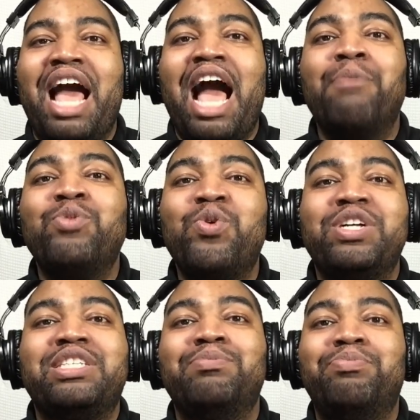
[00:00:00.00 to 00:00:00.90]
I'm
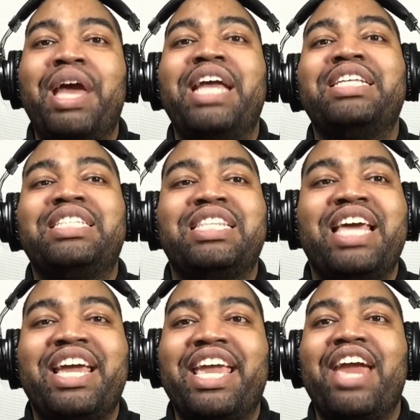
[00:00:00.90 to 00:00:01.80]
going to base
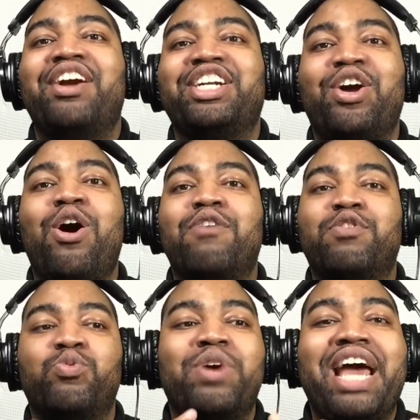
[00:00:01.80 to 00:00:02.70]
their character off
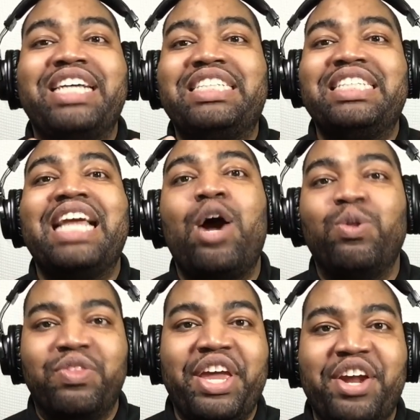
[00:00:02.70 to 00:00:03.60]
of what I see
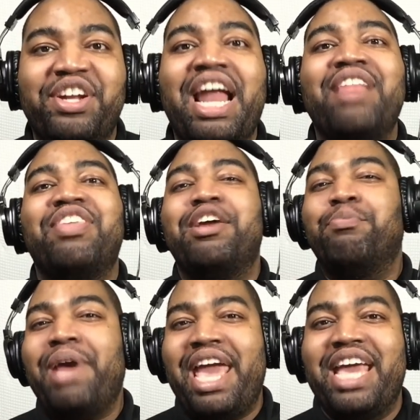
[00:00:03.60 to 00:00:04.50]
out there, not their
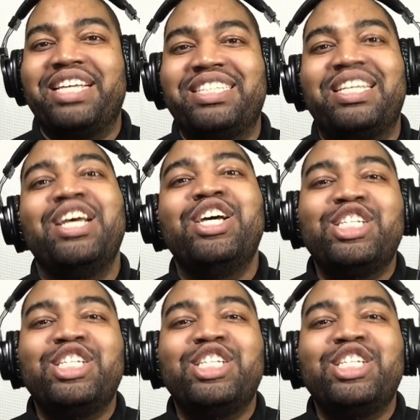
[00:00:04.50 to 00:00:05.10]
past.